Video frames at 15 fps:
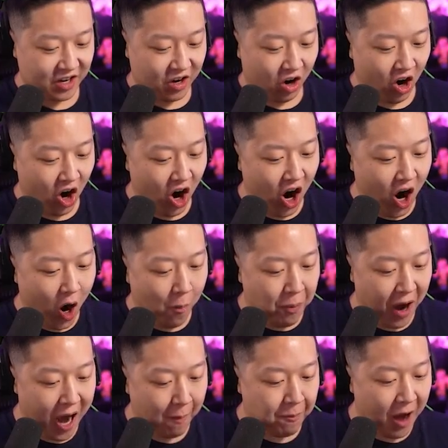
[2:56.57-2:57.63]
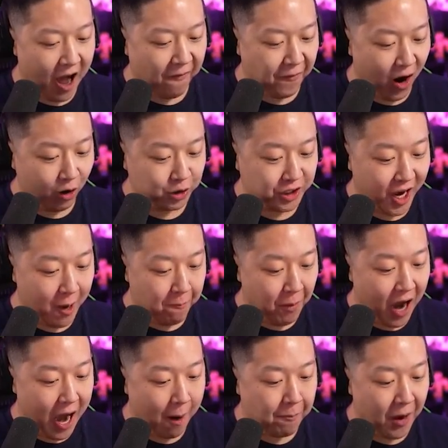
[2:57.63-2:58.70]
Oh, pop off, OJ,
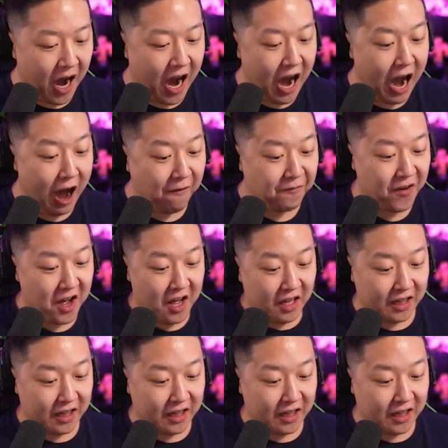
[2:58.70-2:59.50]
pop off!